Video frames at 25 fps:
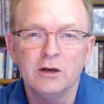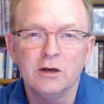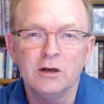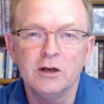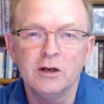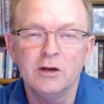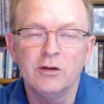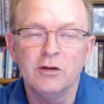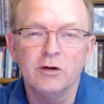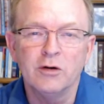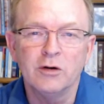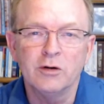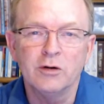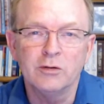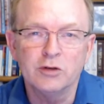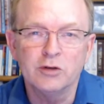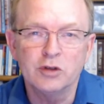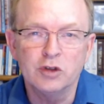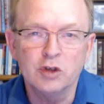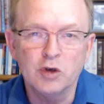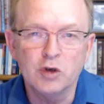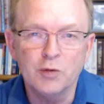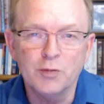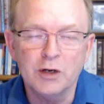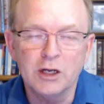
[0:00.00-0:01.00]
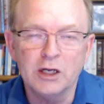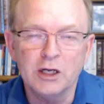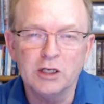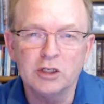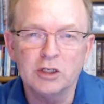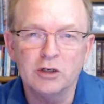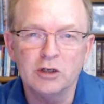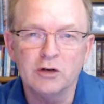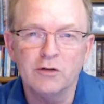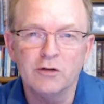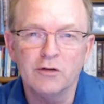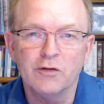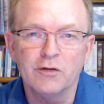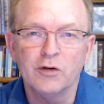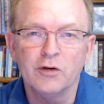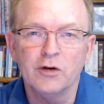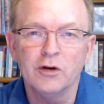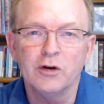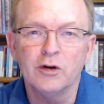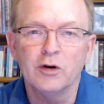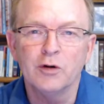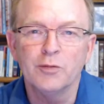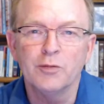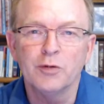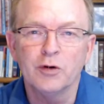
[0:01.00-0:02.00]
either supination of the
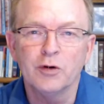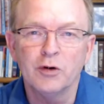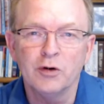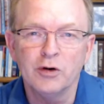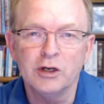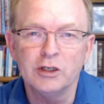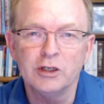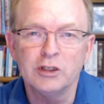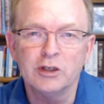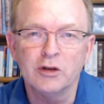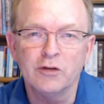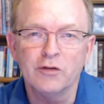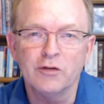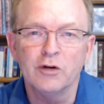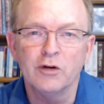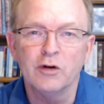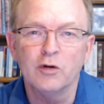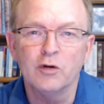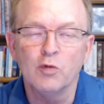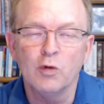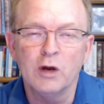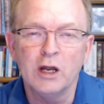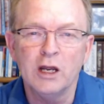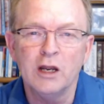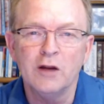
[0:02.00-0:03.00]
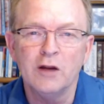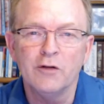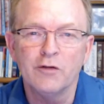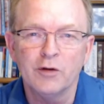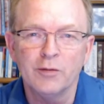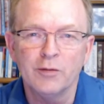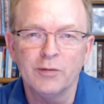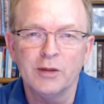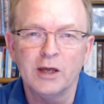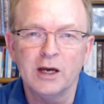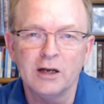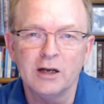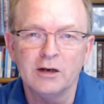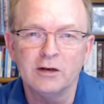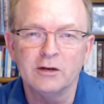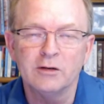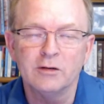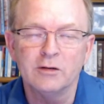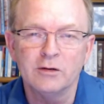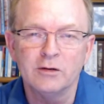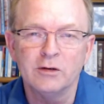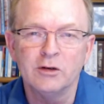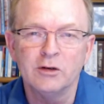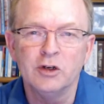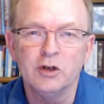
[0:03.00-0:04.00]
foot or pronation of the foot away from that
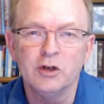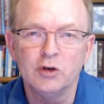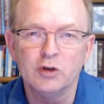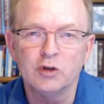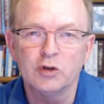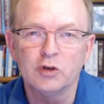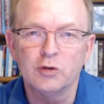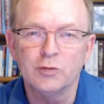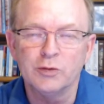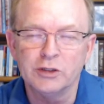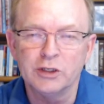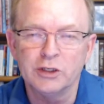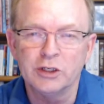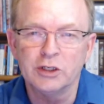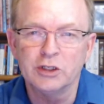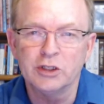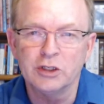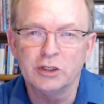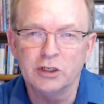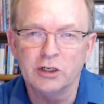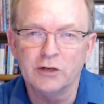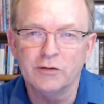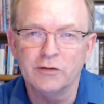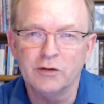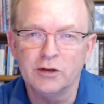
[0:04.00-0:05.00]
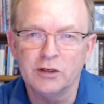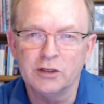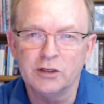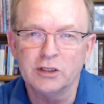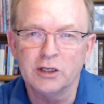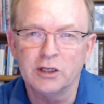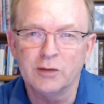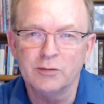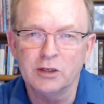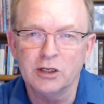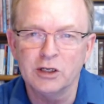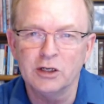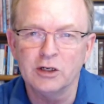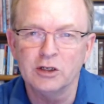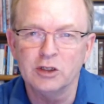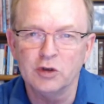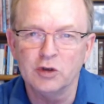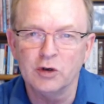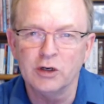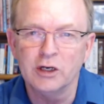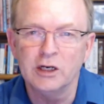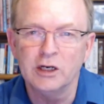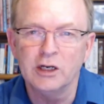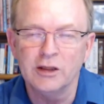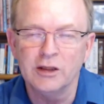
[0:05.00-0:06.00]
neutral position of the subtalar
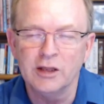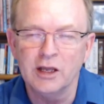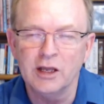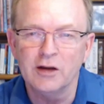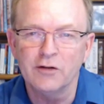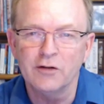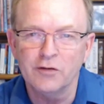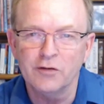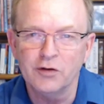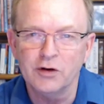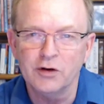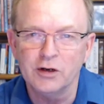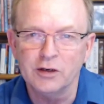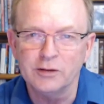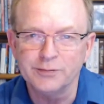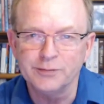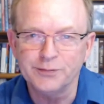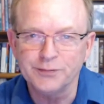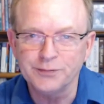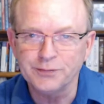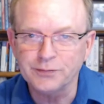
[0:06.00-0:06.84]
joint in that foot.